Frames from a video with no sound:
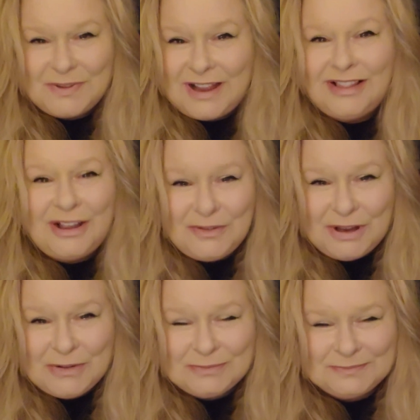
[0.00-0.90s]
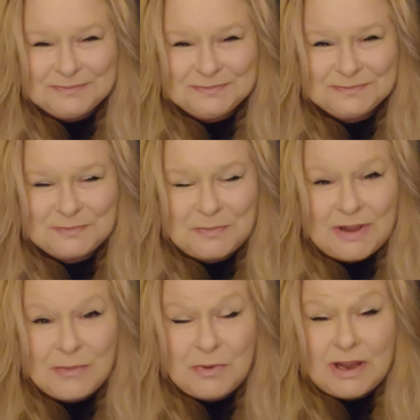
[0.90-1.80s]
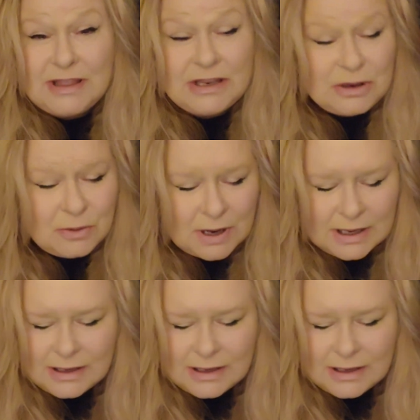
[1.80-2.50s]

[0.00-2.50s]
I love you. I pray that you